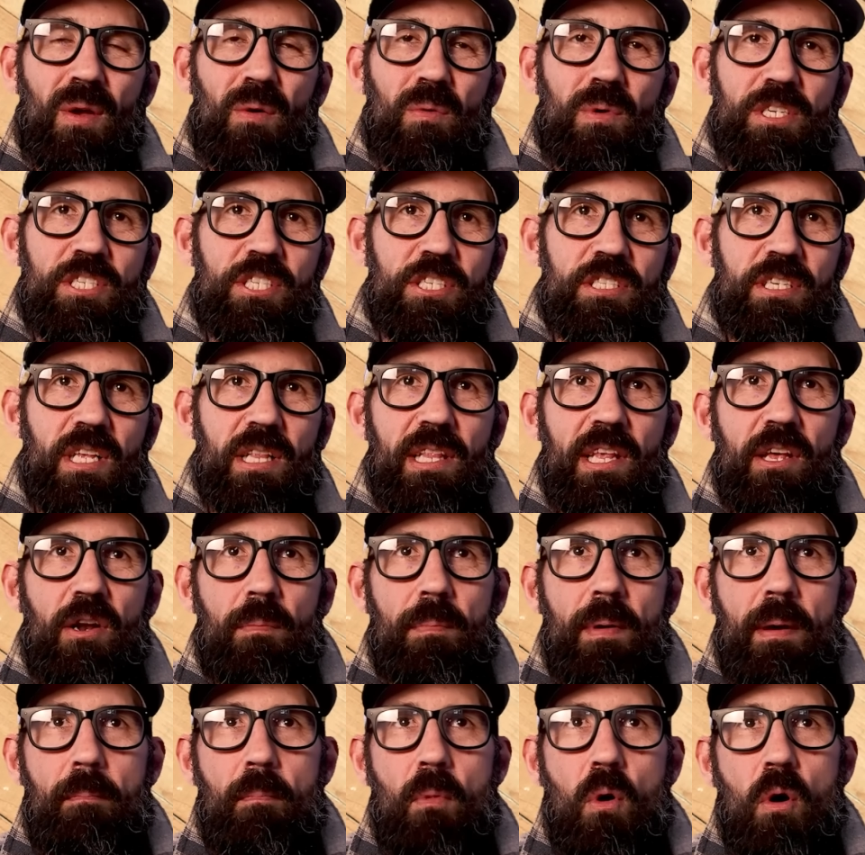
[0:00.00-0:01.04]
which is a little
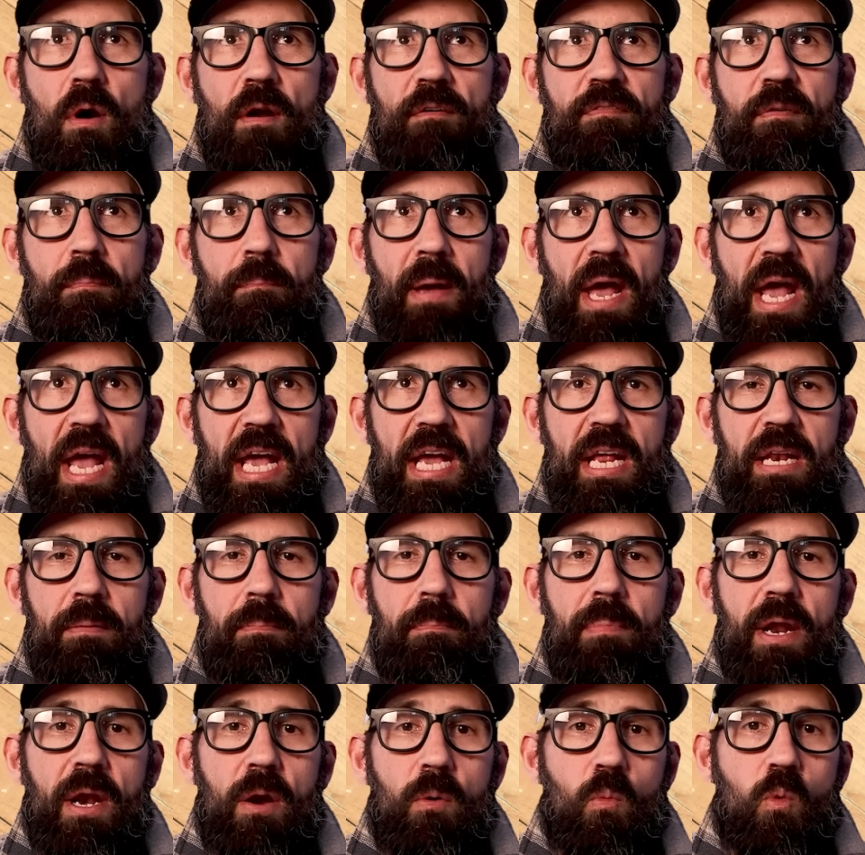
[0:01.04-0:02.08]
bit more of a pain,
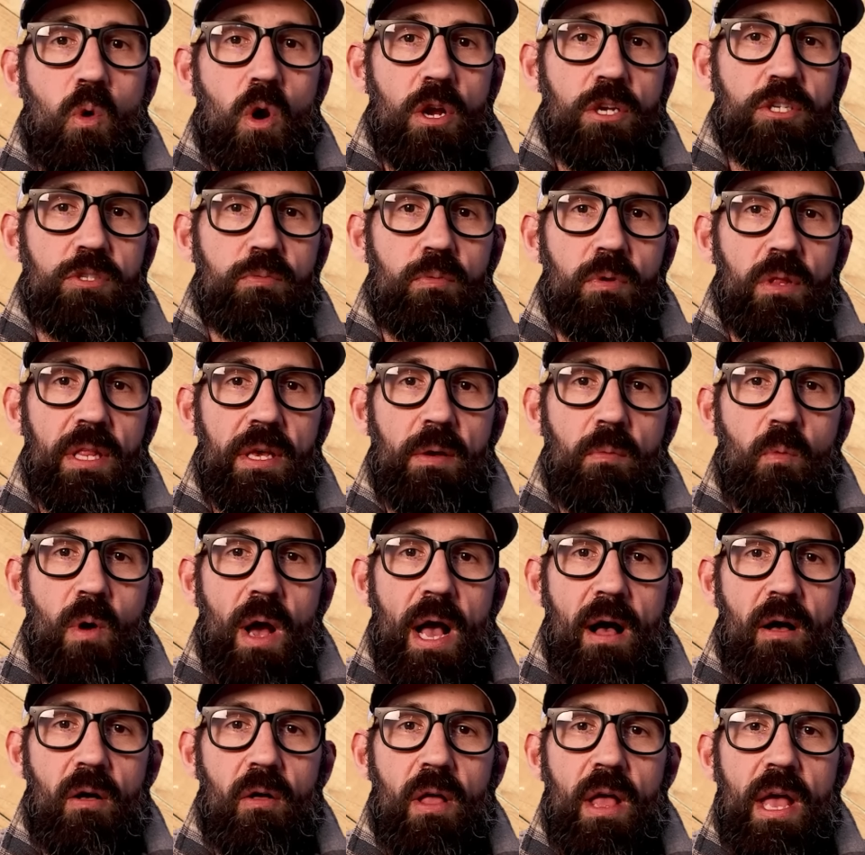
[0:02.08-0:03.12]
but it works really
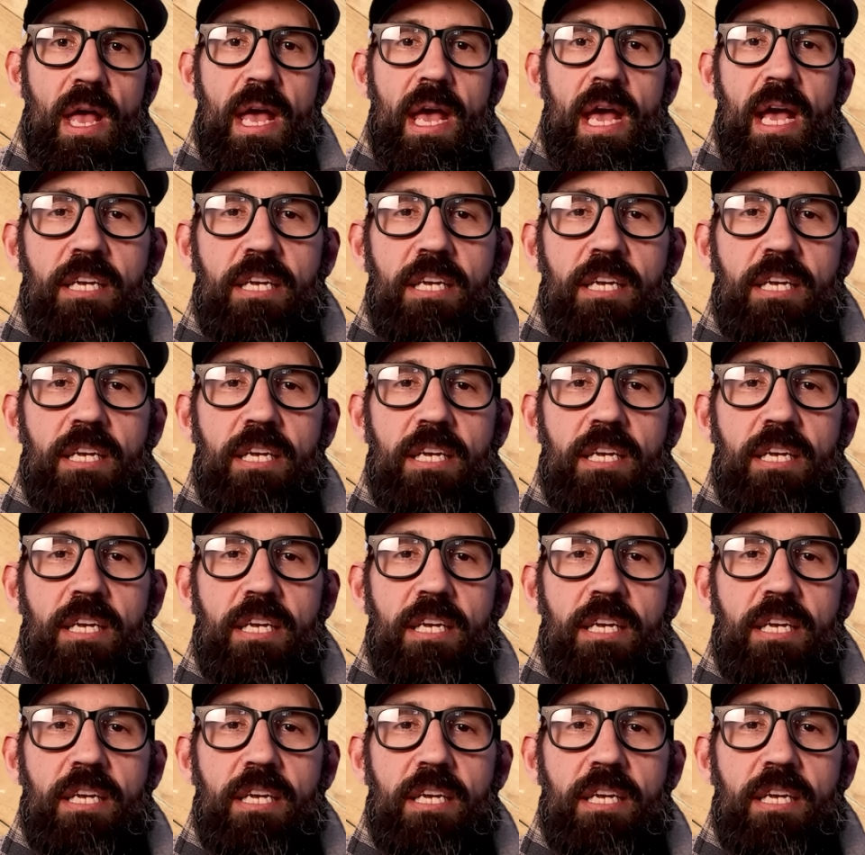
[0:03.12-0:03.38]
well,